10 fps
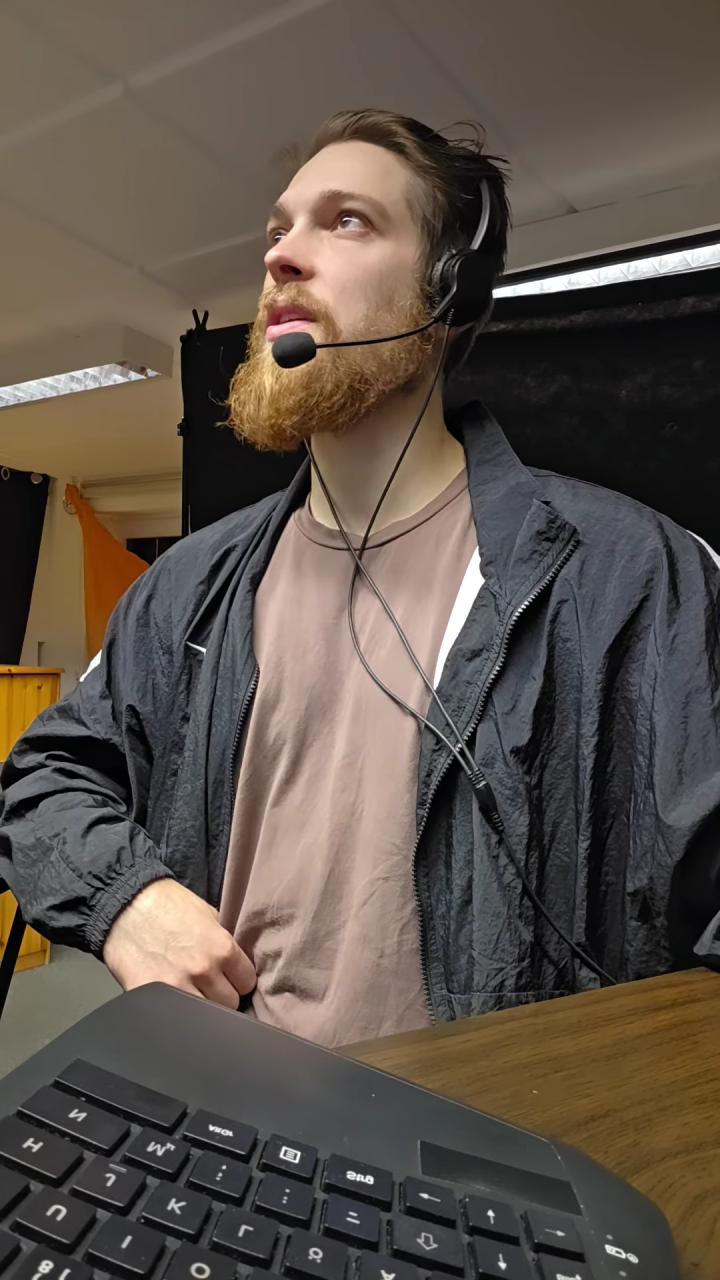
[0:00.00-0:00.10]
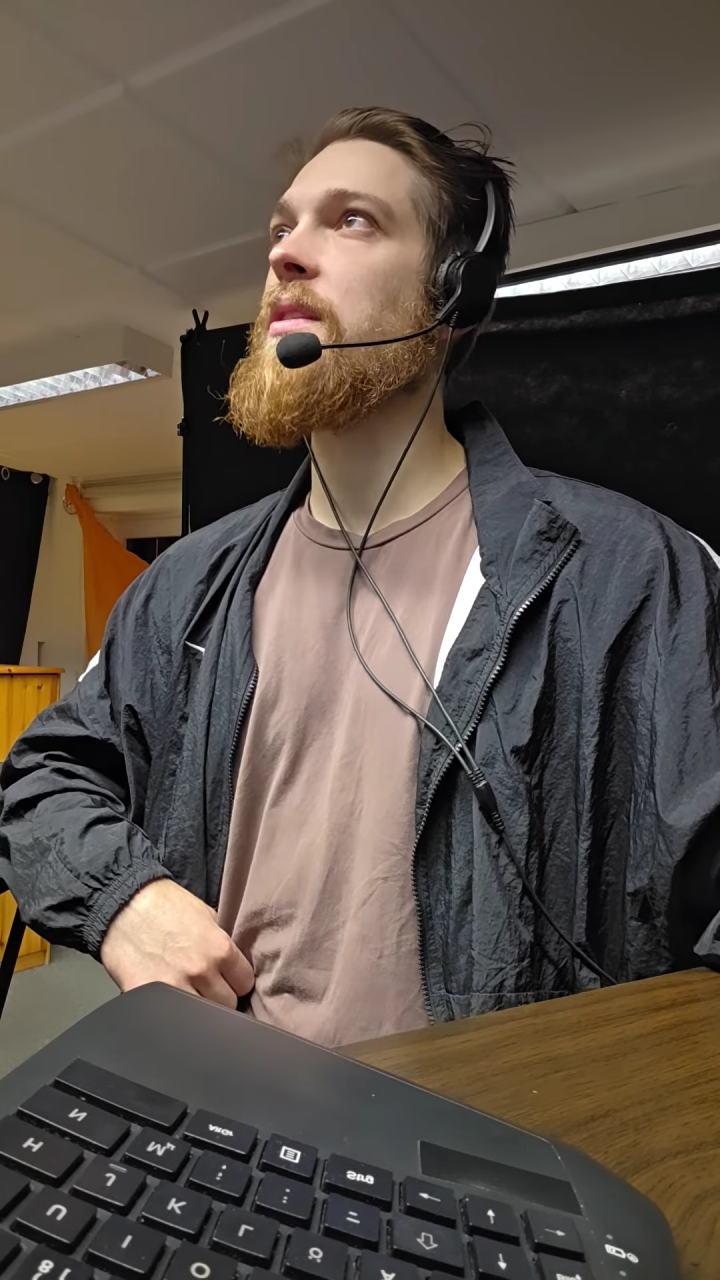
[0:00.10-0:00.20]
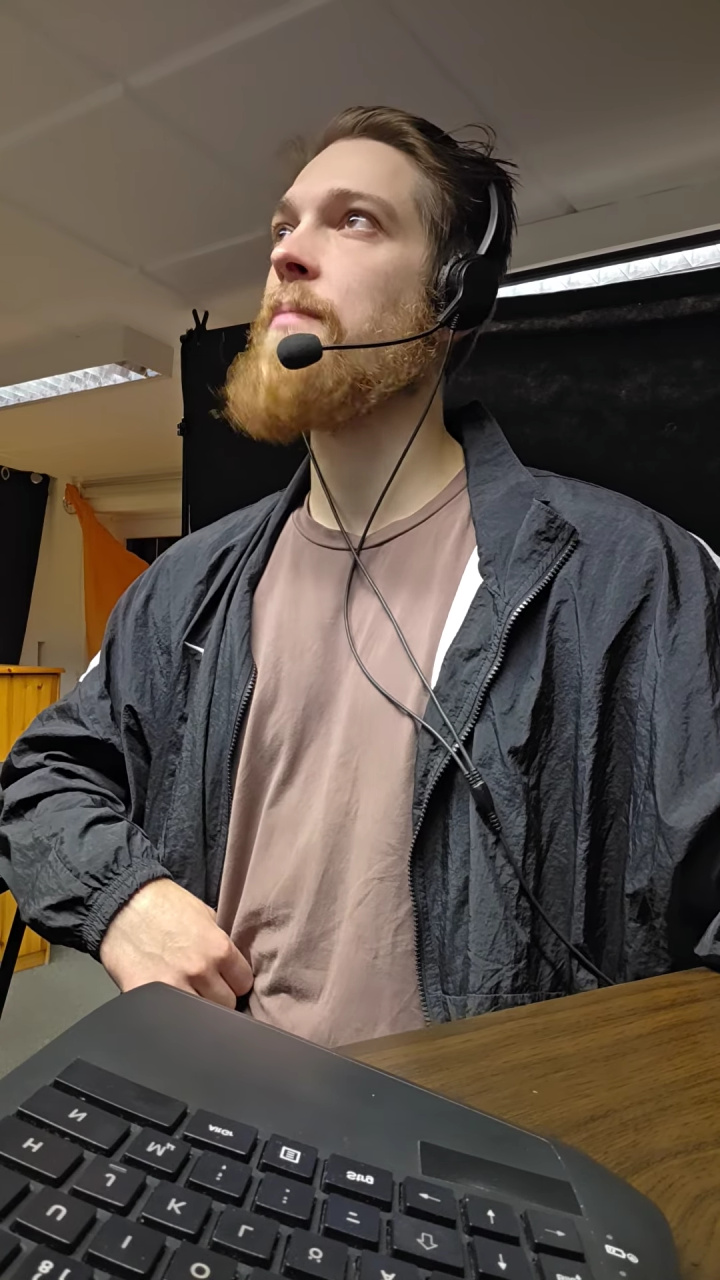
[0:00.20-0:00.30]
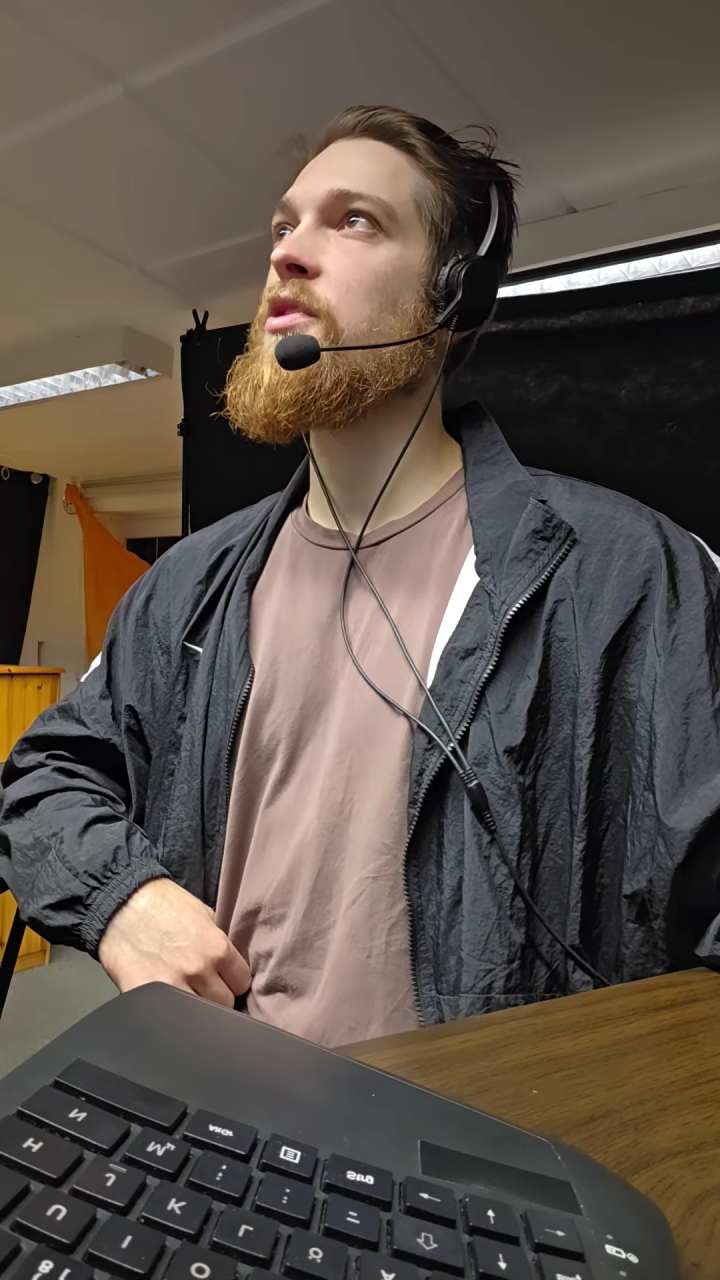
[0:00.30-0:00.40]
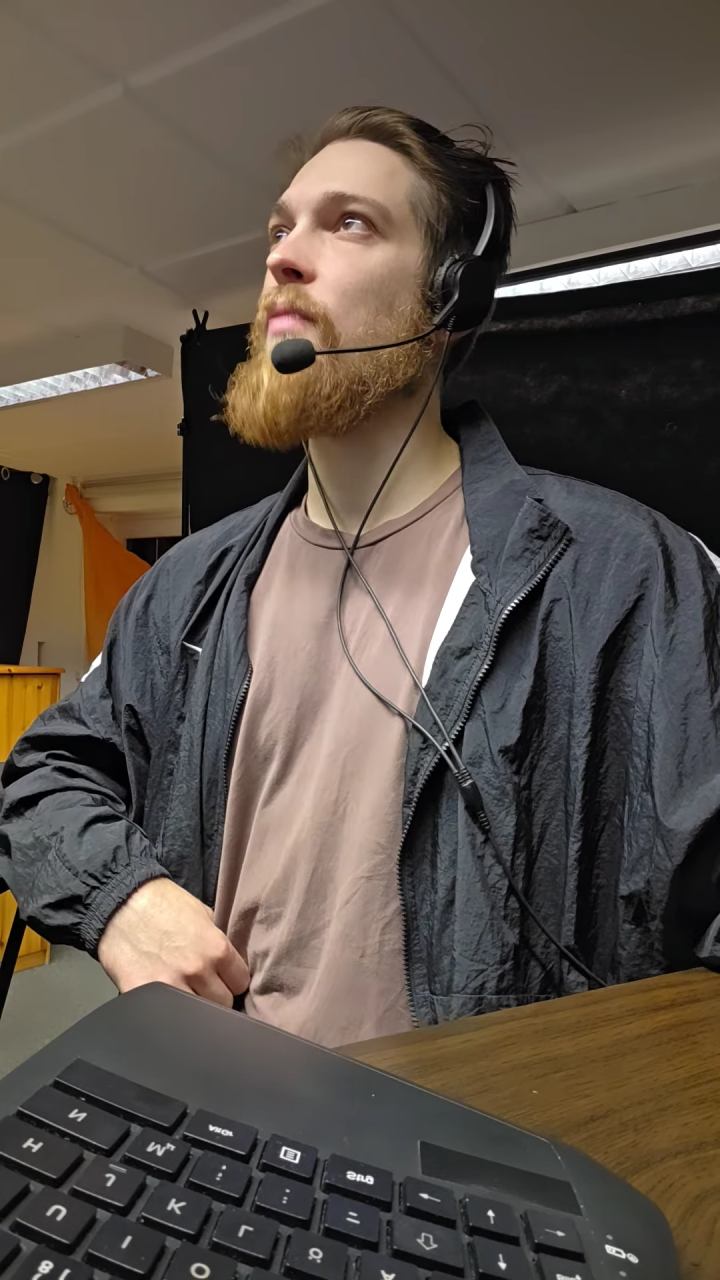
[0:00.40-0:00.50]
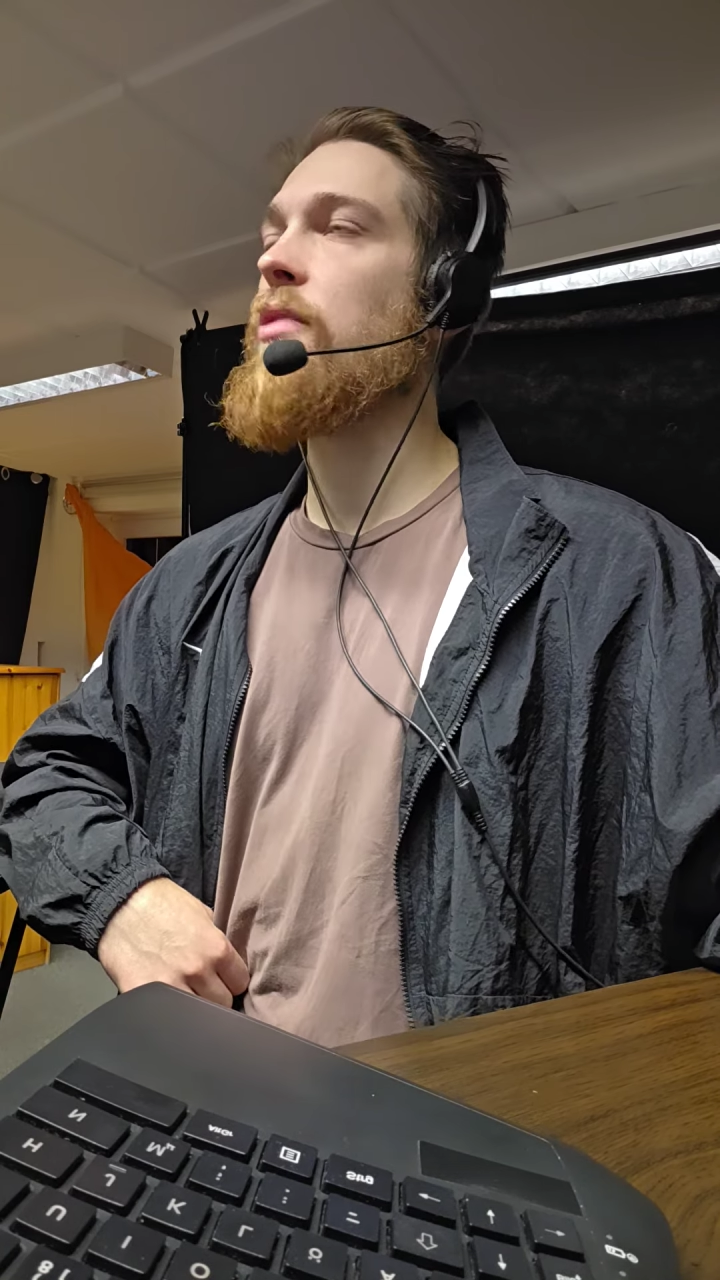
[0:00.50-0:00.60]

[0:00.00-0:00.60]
systems